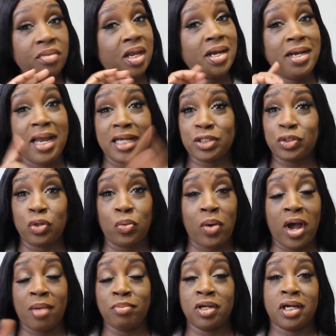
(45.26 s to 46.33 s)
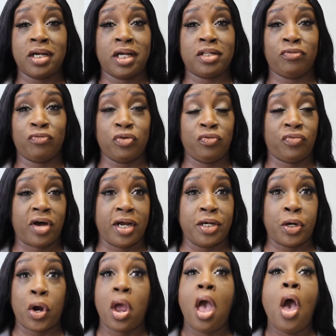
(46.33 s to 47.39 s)
not sure why I'm looking at the
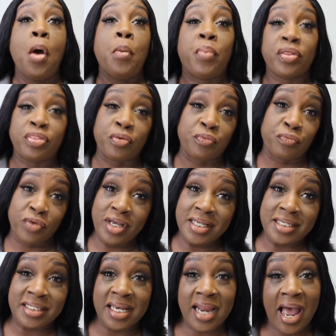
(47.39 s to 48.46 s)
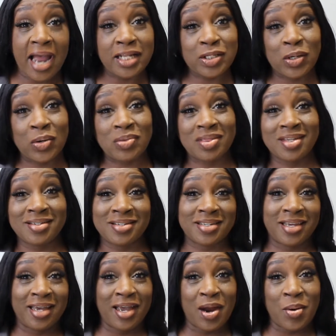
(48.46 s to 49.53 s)
viewfinder, but the reason I turned this
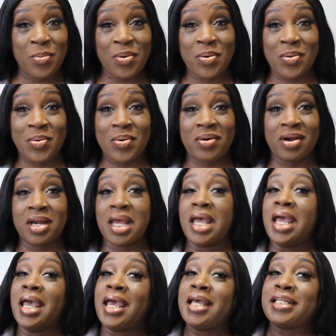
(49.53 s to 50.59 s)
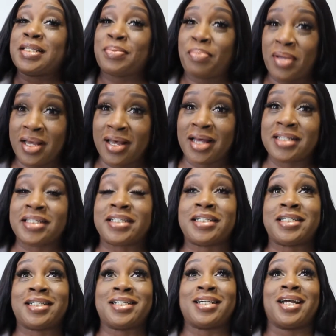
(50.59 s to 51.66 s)
camera on is
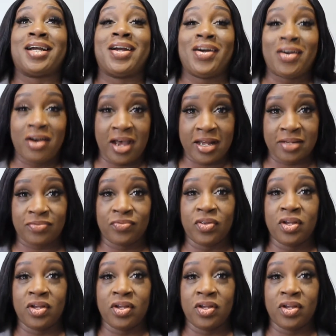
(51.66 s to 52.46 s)
because your girl has,